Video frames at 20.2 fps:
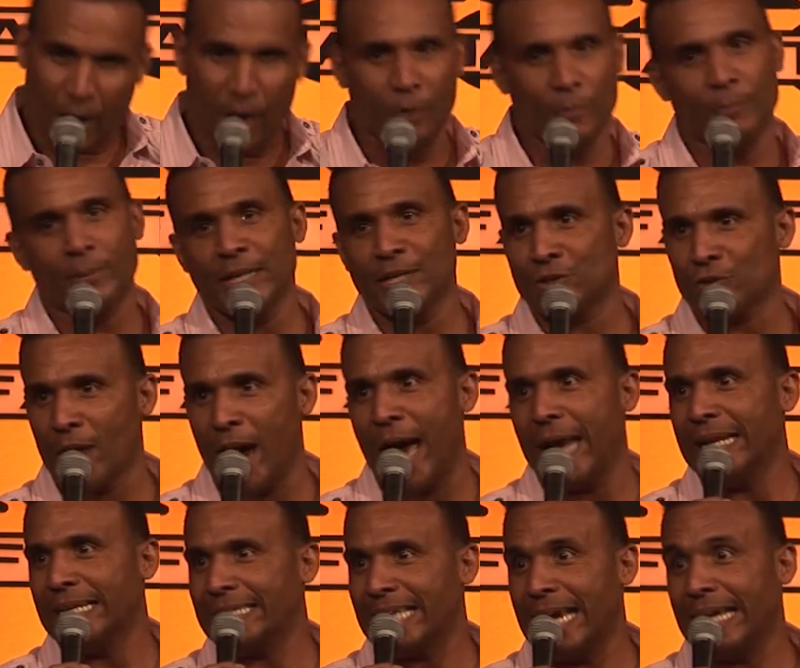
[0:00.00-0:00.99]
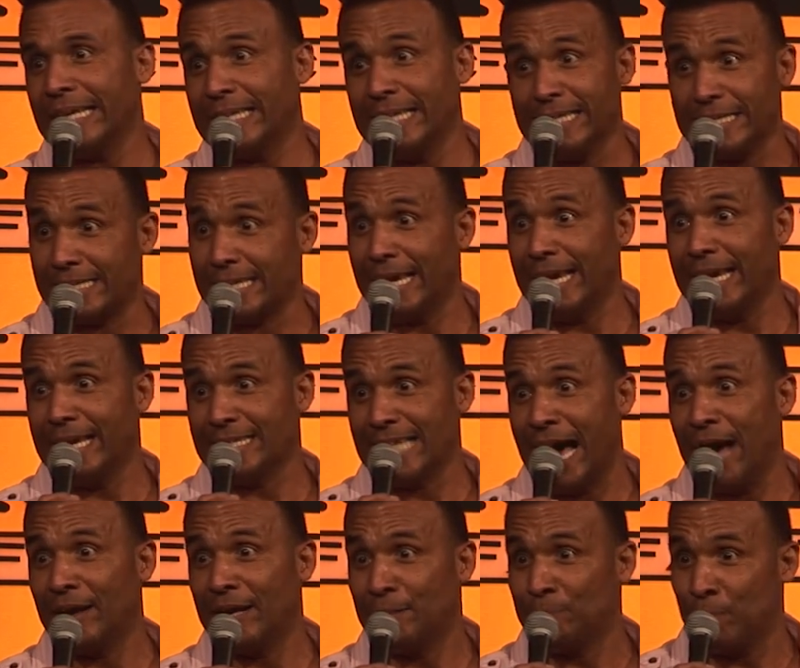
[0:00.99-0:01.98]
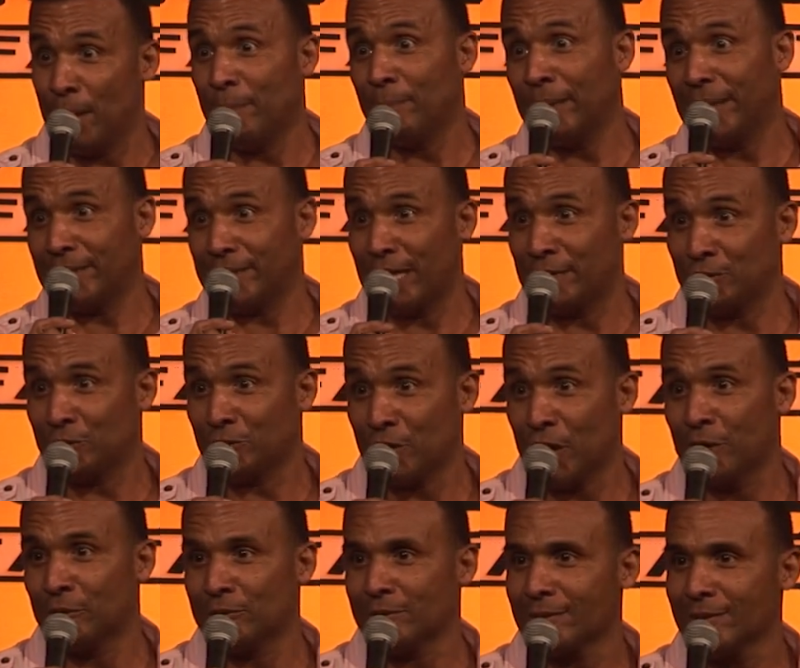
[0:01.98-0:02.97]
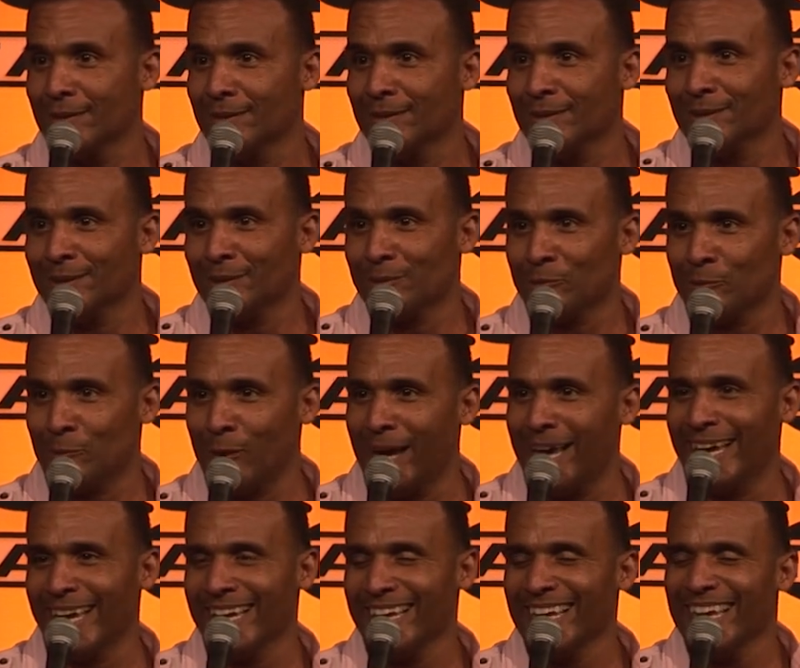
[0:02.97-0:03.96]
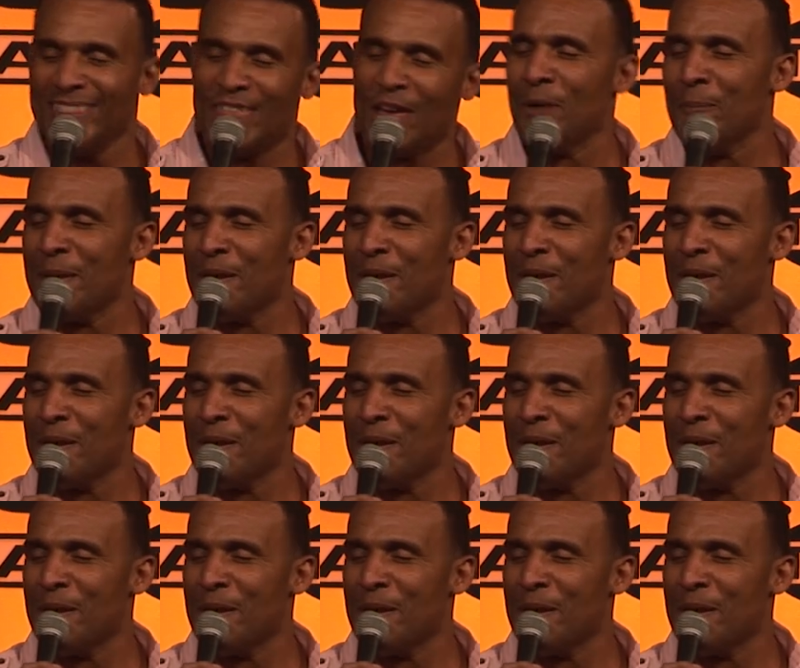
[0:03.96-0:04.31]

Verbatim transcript: don't be trying to take these kids out in public at the church. Right?